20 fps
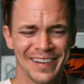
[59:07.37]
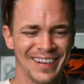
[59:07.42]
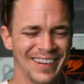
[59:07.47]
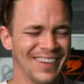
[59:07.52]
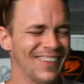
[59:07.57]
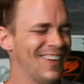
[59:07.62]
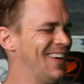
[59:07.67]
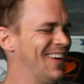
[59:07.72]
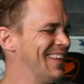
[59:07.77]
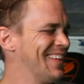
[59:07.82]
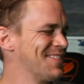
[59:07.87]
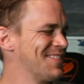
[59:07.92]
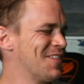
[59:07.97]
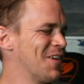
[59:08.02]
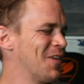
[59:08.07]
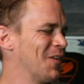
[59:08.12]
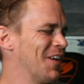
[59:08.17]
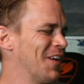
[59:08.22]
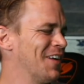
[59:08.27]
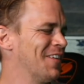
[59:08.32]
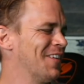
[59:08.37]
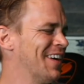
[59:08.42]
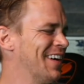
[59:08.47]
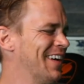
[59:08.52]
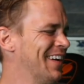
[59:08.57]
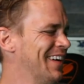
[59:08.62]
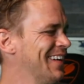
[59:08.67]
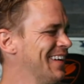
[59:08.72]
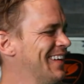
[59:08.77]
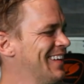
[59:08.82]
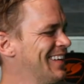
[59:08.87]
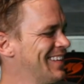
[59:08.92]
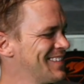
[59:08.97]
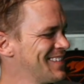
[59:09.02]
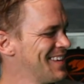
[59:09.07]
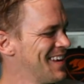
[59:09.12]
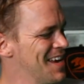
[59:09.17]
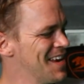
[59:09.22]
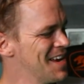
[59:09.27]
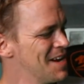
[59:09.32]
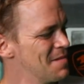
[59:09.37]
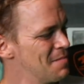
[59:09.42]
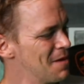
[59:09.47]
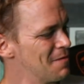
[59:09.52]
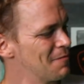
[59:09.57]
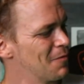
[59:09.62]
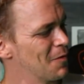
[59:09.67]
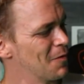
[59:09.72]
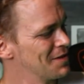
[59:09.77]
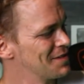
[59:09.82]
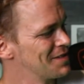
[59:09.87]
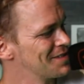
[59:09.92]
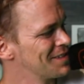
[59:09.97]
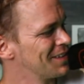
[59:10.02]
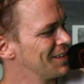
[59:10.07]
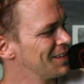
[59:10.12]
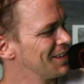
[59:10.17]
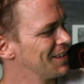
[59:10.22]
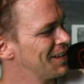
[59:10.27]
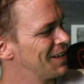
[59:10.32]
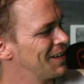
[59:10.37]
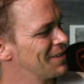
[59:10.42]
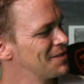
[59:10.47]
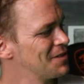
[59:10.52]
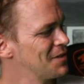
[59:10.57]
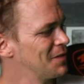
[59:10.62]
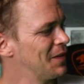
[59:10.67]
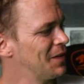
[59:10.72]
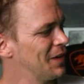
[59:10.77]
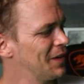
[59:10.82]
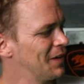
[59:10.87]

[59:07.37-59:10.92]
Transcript: Hold on. My voice is a little out of tune there.